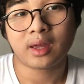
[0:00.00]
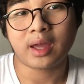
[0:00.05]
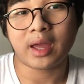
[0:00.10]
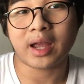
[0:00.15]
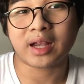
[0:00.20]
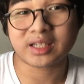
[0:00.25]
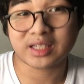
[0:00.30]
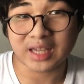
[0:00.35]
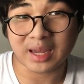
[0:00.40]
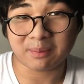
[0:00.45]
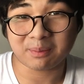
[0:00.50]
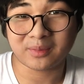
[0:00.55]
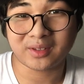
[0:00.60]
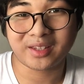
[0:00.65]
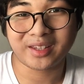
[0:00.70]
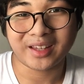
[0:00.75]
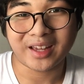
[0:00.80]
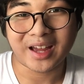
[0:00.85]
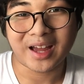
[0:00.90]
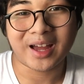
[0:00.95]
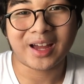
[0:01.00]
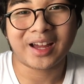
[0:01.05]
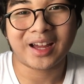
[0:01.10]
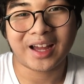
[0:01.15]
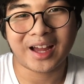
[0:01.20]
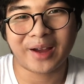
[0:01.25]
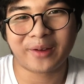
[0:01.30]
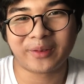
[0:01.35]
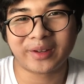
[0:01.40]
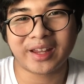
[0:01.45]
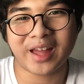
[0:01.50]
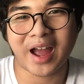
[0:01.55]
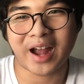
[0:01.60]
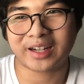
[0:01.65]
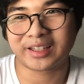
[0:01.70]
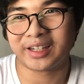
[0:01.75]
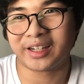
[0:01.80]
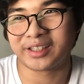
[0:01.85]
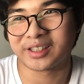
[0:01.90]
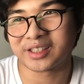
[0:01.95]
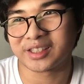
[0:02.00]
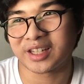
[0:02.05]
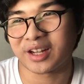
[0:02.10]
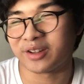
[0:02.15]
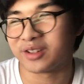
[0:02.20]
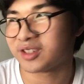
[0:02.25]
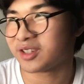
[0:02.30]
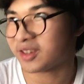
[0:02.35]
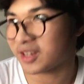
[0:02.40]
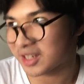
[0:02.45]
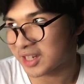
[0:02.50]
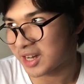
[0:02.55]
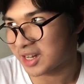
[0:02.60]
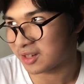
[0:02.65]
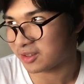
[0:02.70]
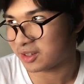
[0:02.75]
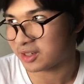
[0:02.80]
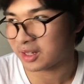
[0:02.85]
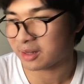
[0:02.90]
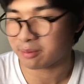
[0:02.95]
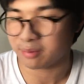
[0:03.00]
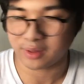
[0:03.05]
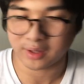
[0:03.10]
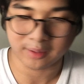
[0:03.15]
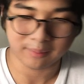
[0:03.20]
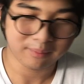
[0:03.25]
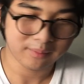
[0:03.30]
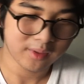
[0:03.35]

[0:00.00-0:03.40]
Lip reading: except how it actually should sound. So that's kind of the dumb thing.